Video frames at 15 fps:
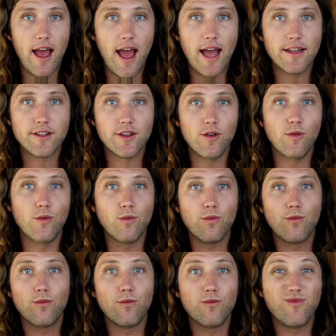And
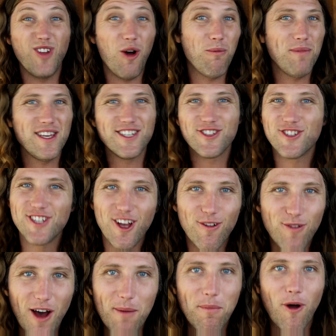so don't beat
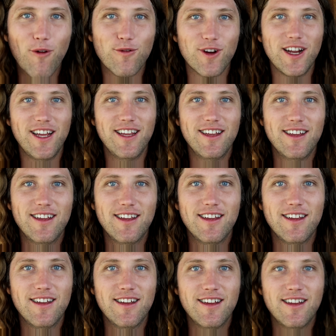yourself up over it,
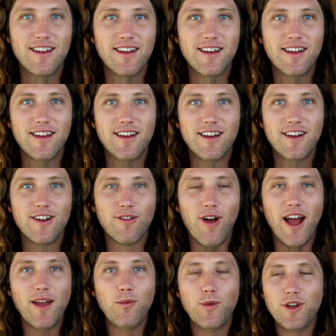
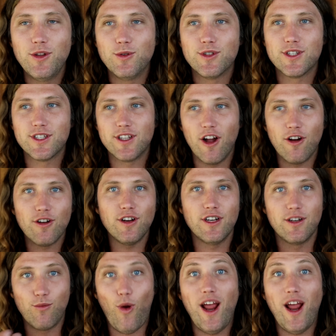right? When you start